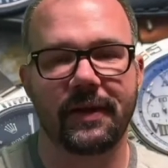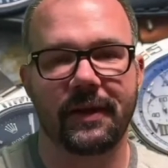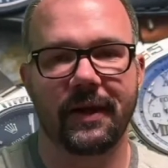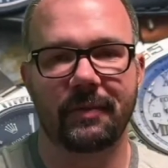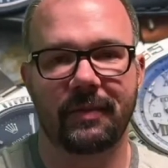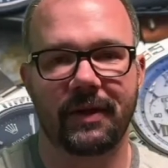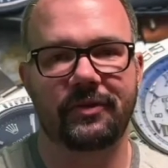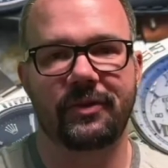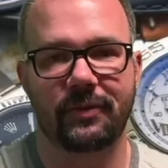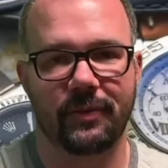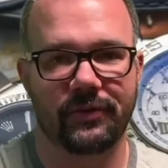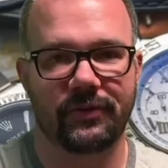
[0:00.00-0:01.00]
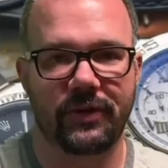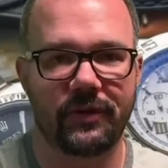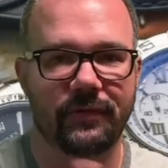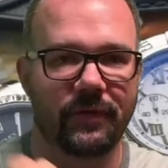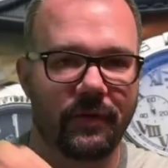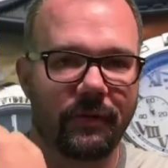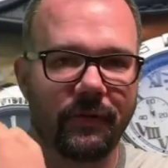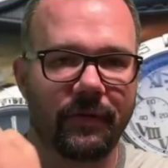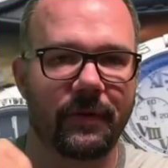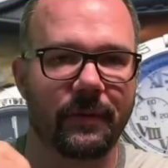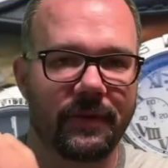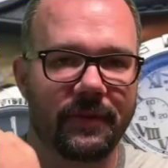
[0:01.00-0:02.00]
God bless you. We'll see you for the
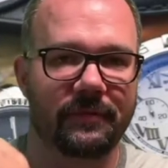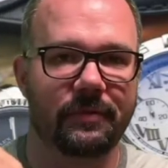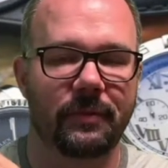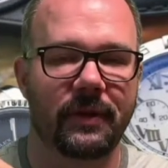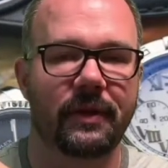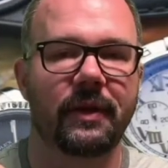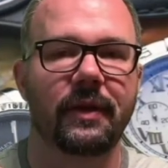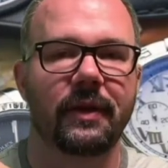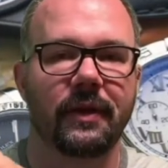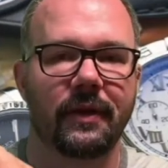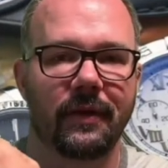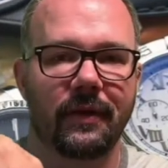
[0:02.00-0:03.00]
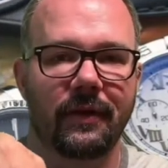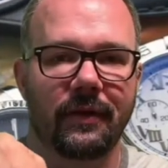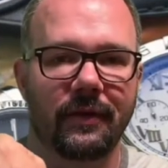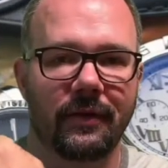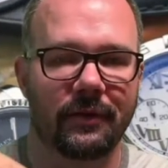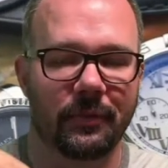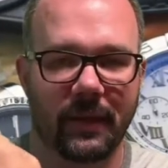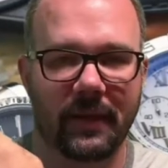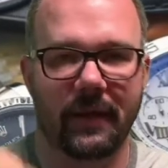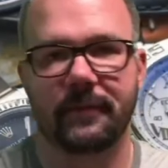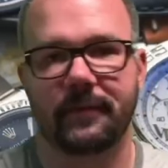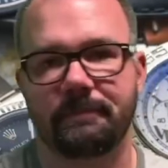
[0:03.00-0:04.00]
review on this one on the weekend.